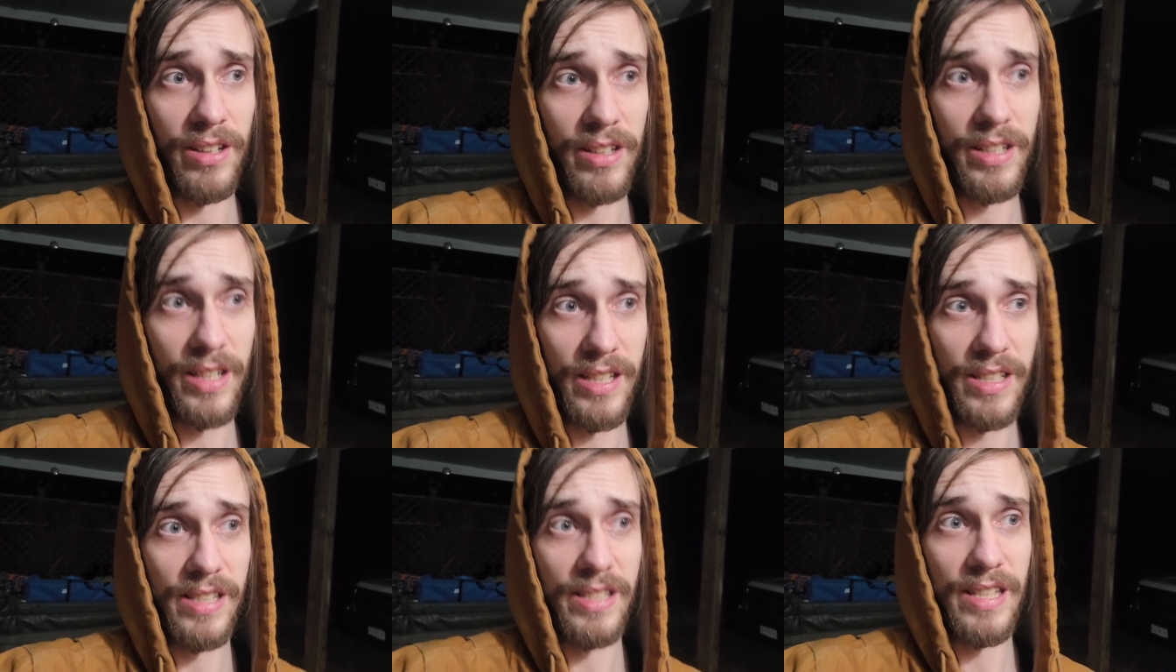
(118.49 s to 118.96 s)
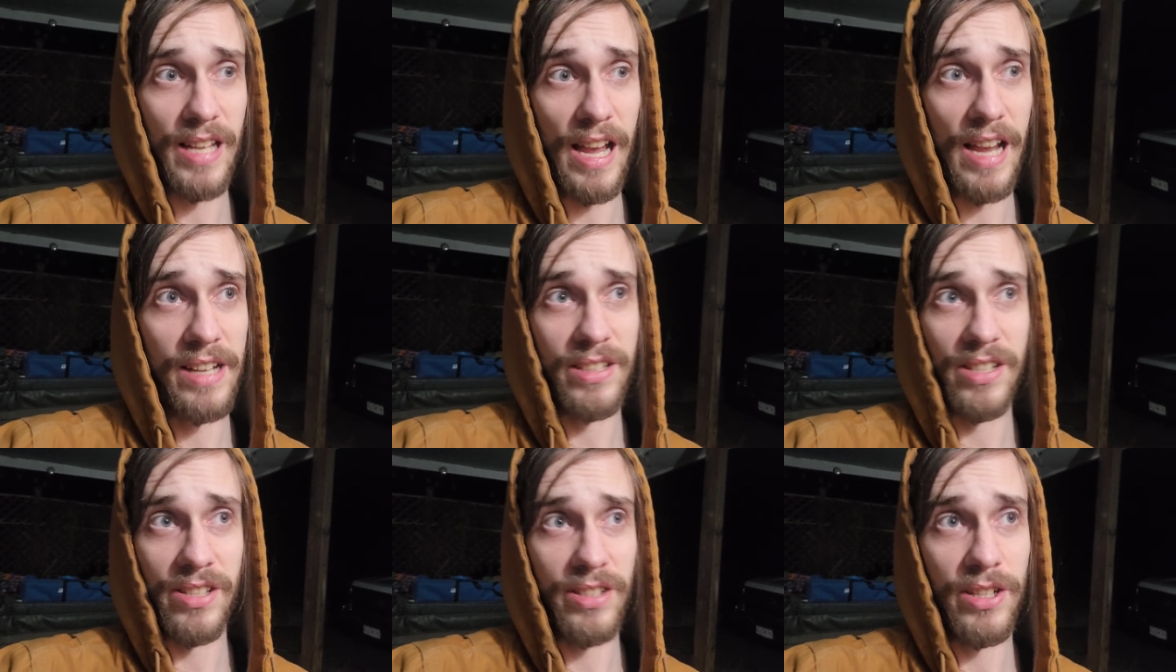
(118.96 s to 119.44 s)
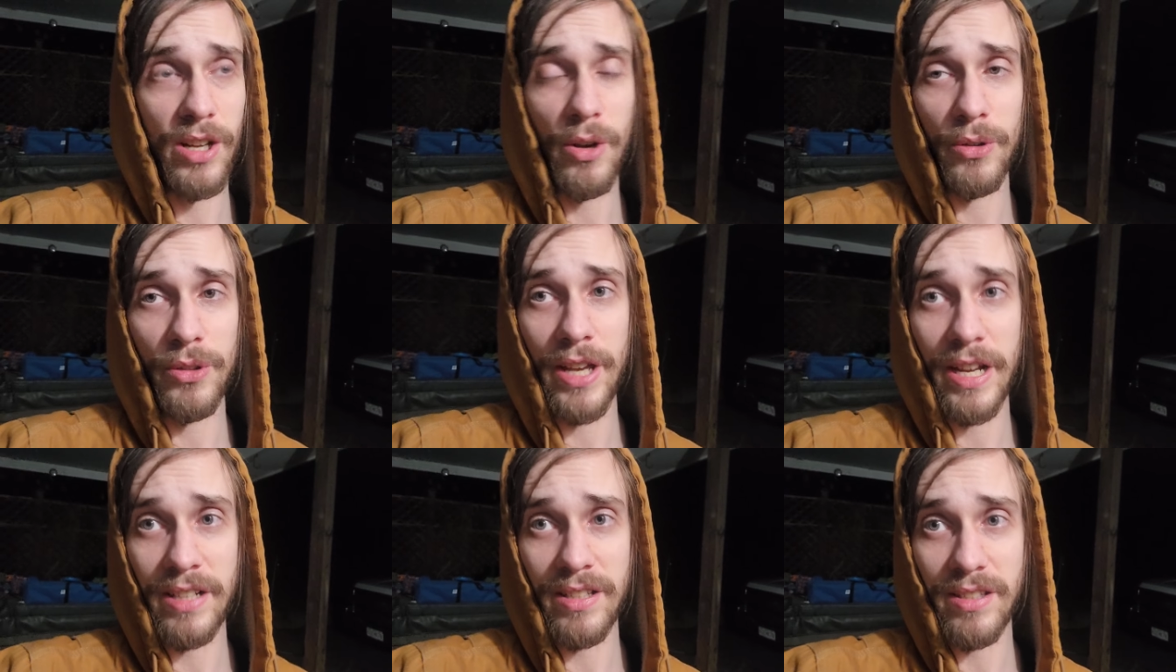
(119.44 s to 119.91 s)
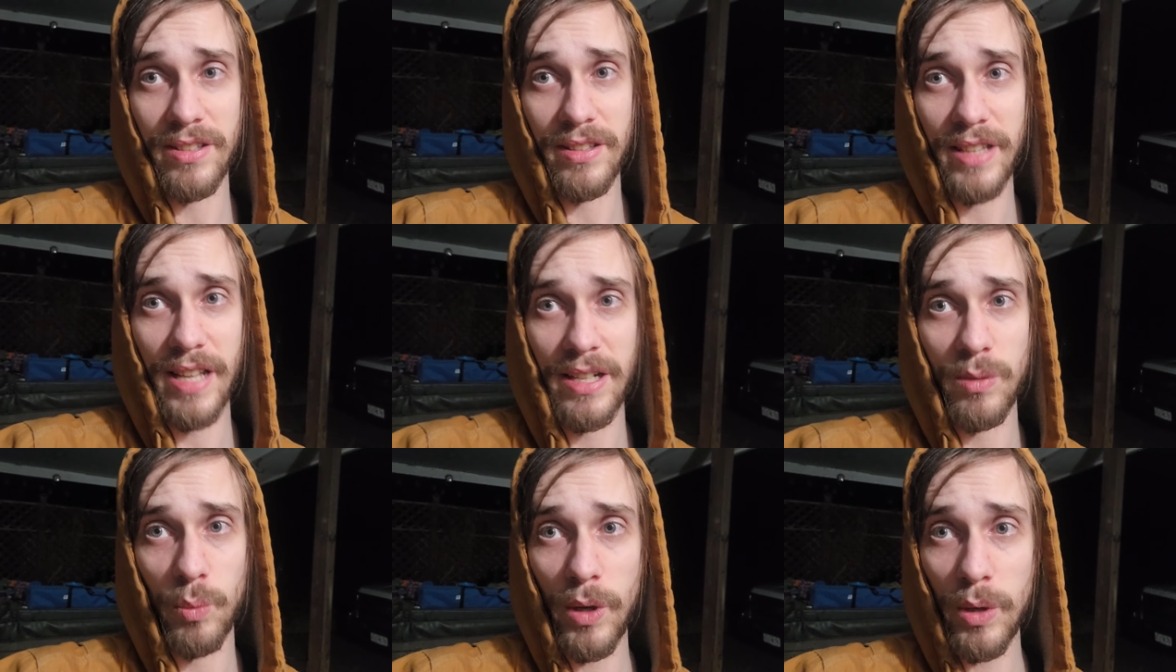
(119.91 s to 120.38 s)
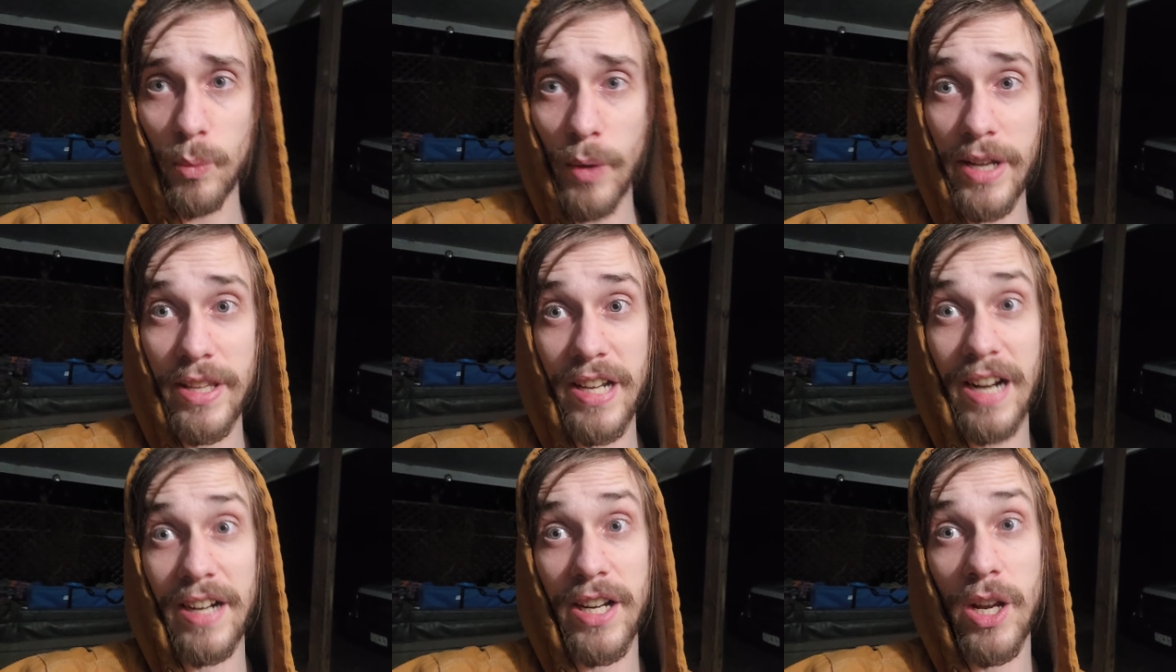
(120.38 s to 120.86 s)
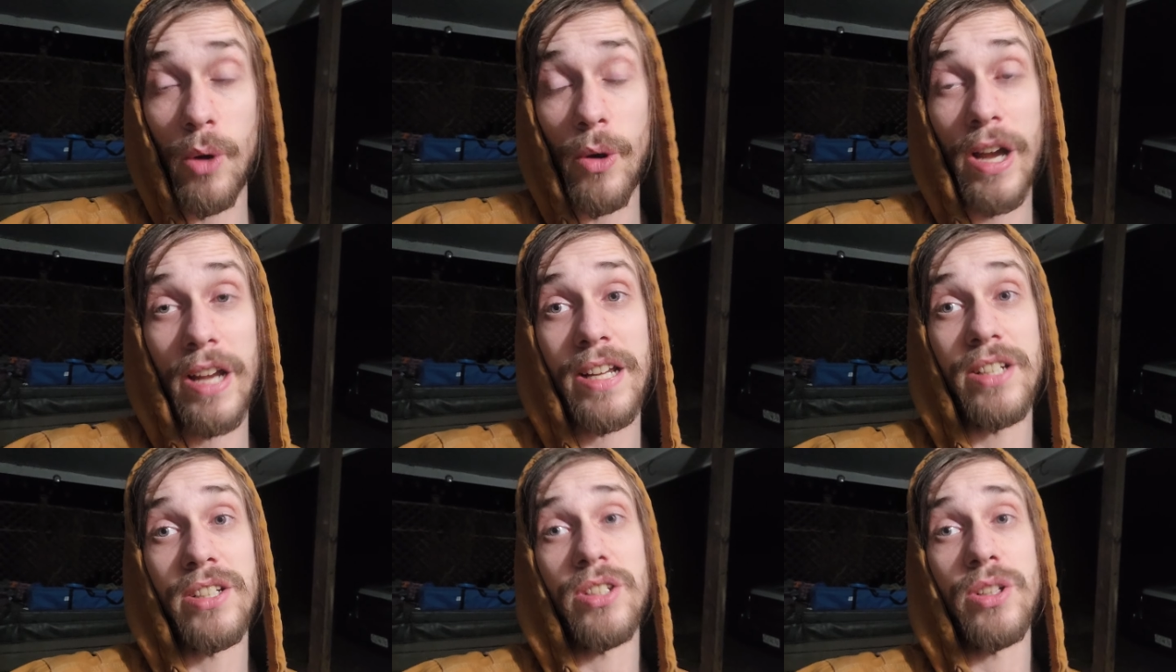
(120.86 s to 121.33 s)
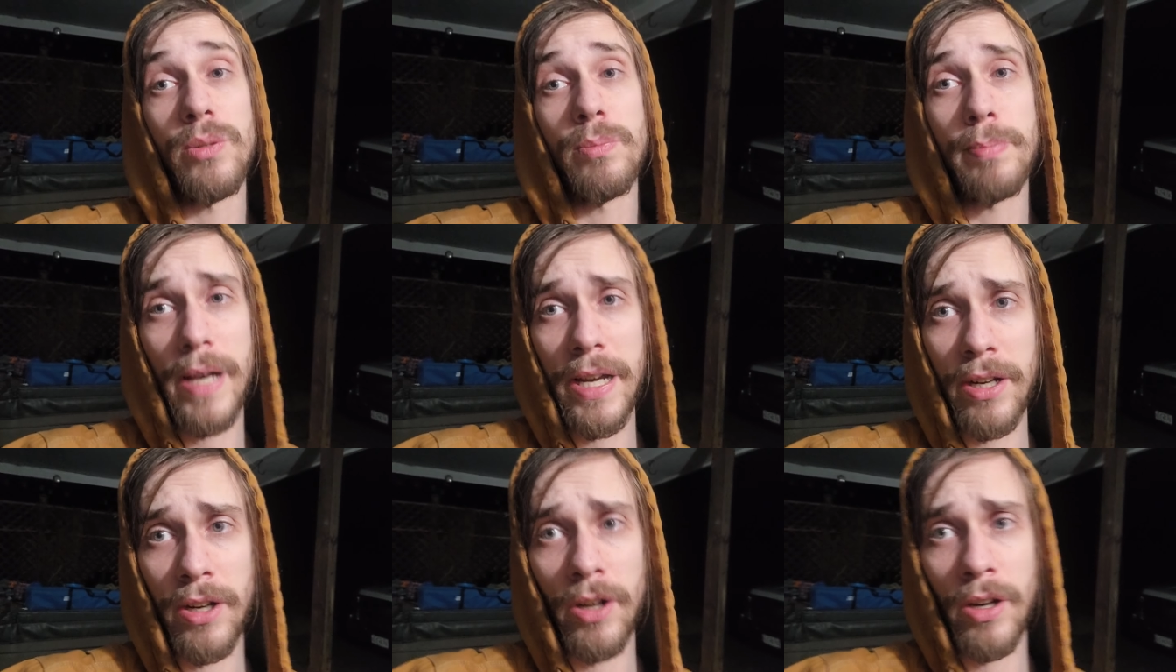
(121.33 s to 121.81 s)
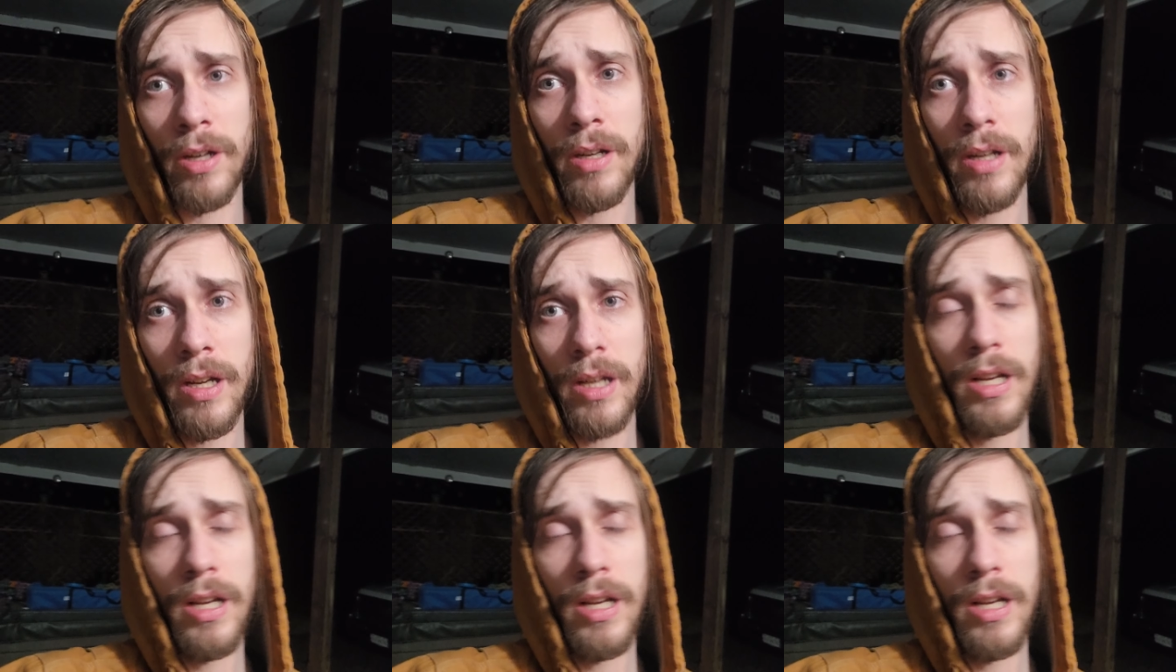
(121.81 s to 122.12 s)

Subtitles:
because I just know that's one way that I know I can do better.